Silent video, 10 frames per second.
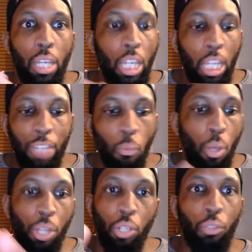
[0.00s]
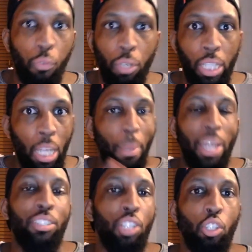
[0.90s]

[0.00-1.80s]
either one of those three get back into the